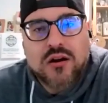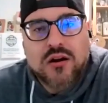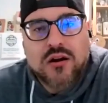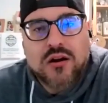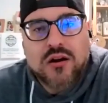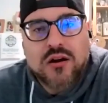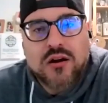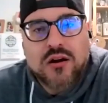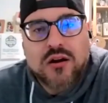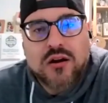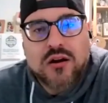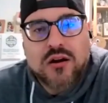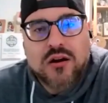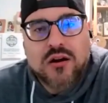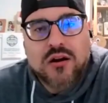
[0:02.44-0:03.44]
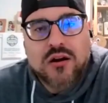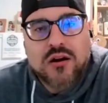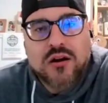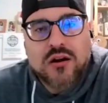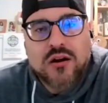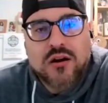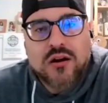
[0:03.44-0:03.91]
Okay, welcome everybody
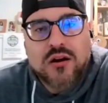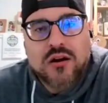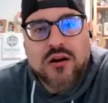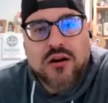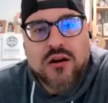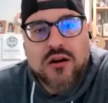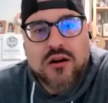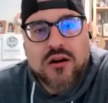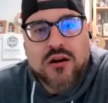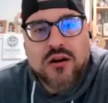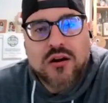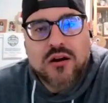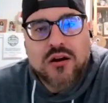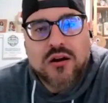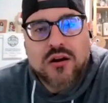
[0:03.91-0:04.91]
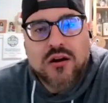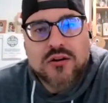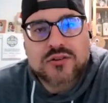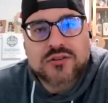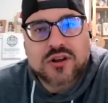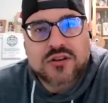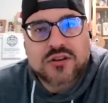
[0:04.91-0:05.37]
to uh,
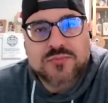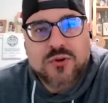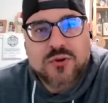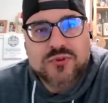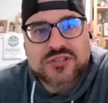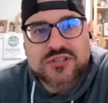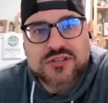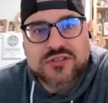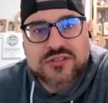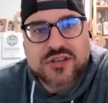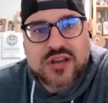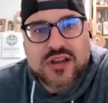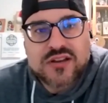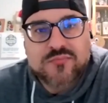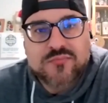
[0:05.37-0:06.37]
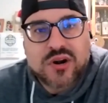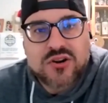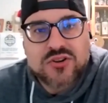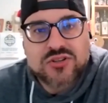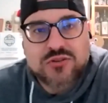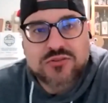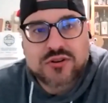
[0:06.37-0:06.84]
our Scotch Malt Whisky Society of
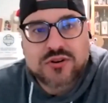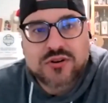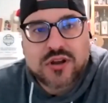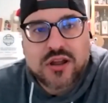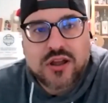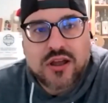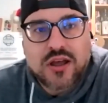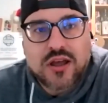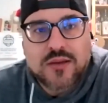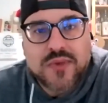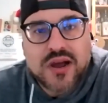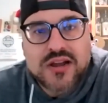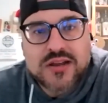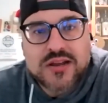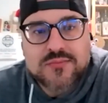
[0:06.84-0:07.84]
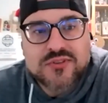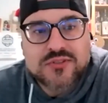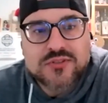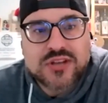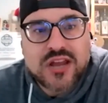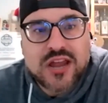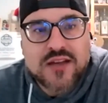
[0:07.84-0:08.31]
March Outturn. Uh, my name
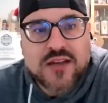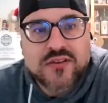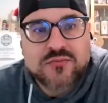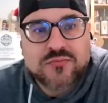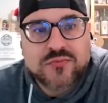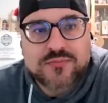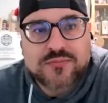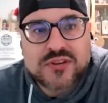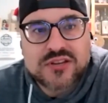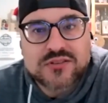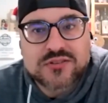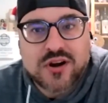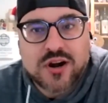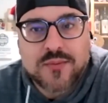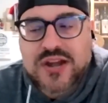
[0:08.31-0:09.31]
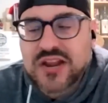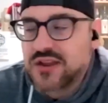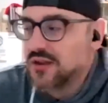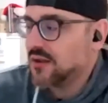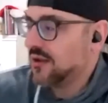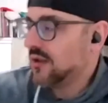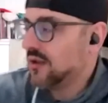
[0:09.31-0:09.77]
is Evan, with me is
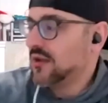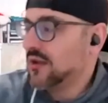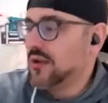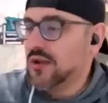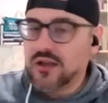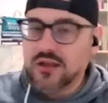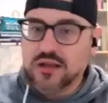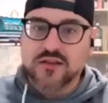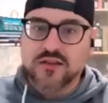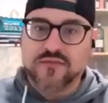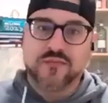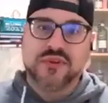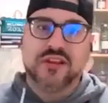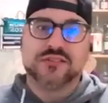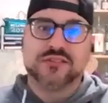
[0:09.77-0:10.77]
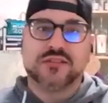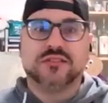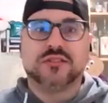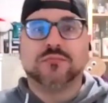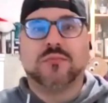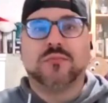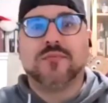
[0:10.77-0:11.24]
Harmony uh, from
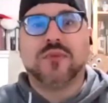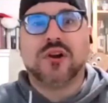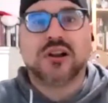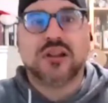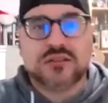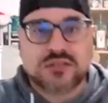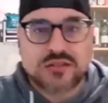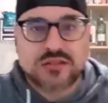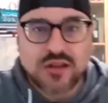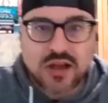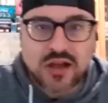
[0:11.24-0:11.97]
Kensington Wine Market.